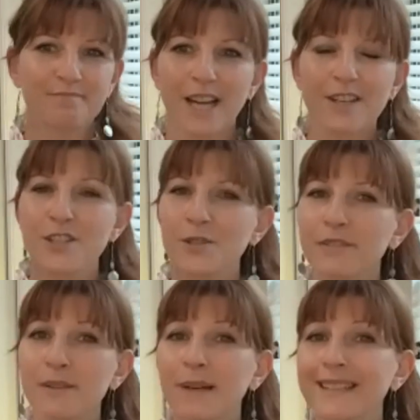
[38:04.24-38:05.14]
are
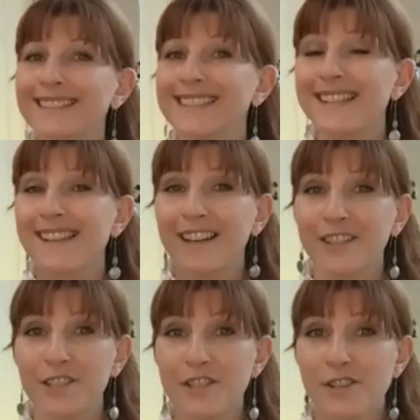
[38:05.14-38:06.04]
driven by the
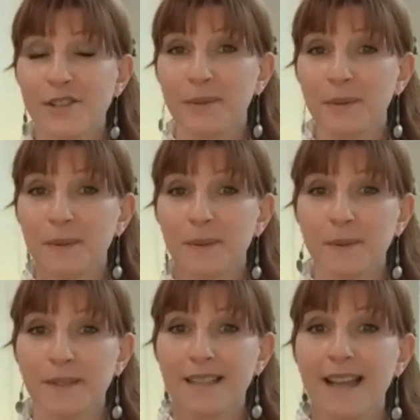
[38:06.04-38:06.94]
desire
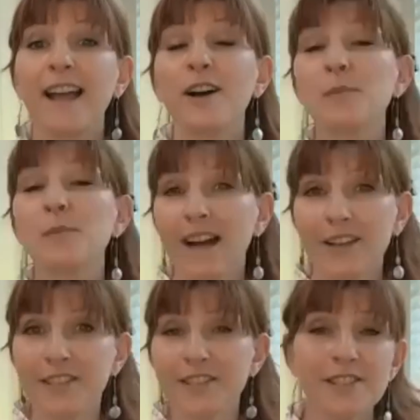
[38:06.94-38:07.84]
to help
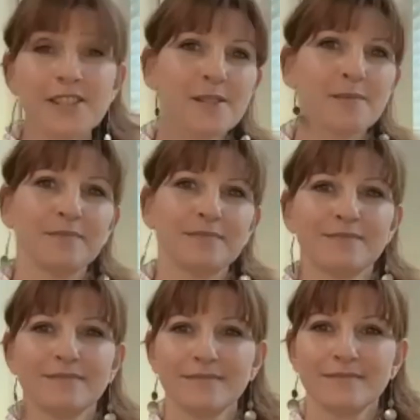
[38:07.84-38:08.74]
others
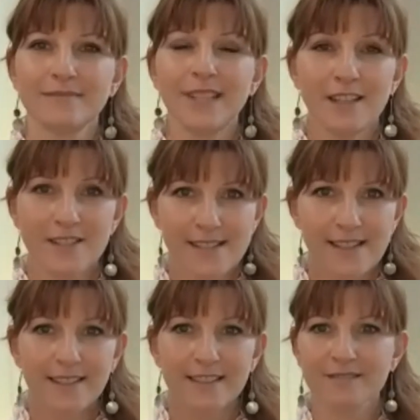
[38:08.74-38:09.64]
that are
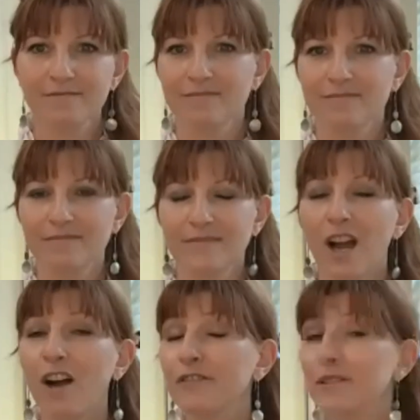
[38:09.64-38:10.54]
sick,
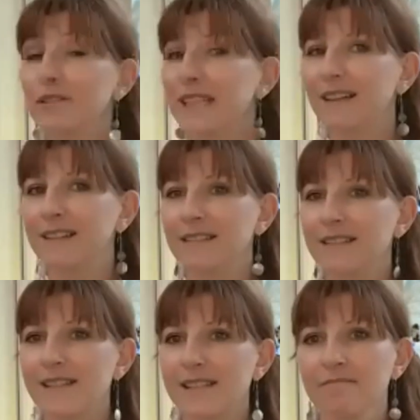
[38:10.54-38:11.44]
often
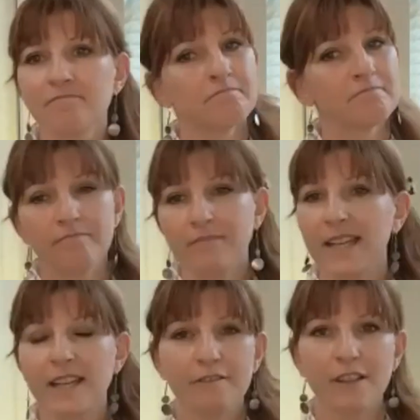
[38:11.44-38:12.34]
because they
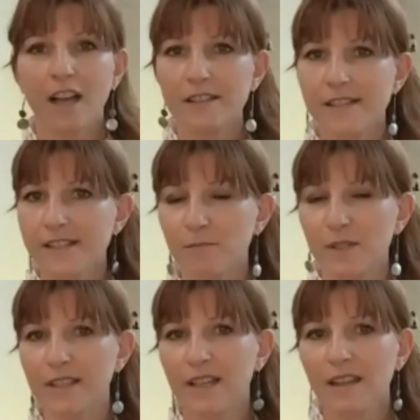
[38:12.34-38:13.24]
have lost
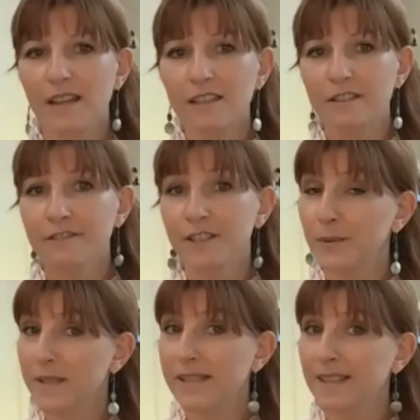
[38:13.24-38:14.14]
someone they love to
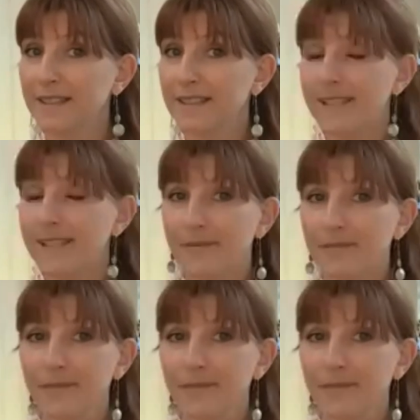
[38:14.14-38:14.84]
a sickness.